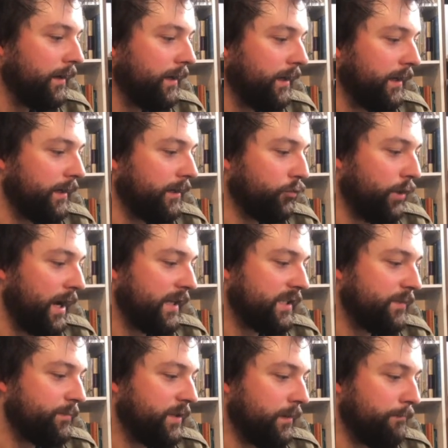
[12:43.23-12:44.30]
He
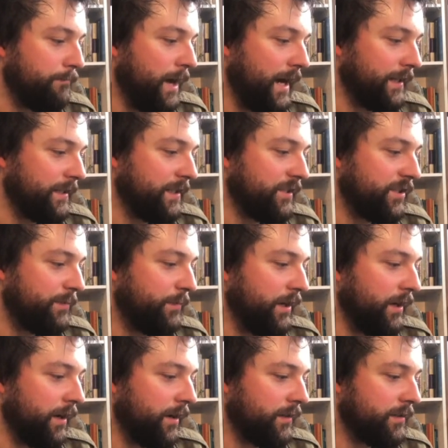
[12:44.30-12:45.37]
grasped a mighty
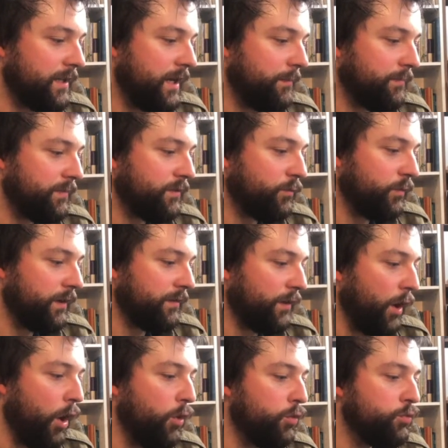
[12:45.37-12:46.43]
spear, tipped with
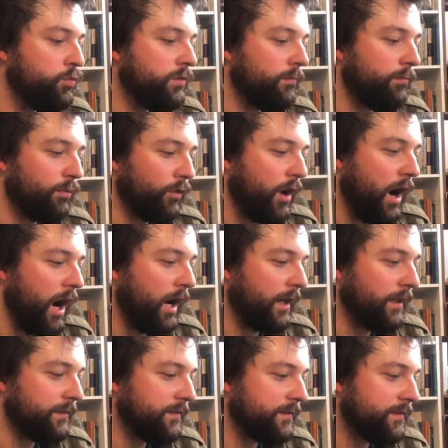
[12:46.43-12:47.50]
honed
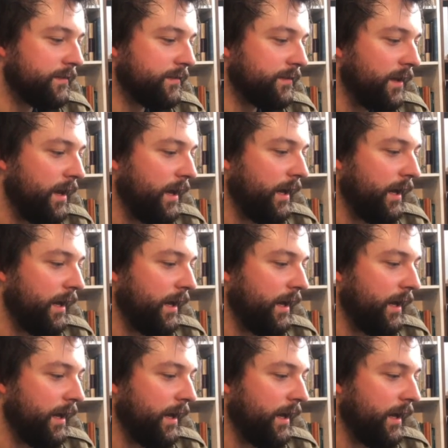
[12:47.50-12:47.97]
bronze,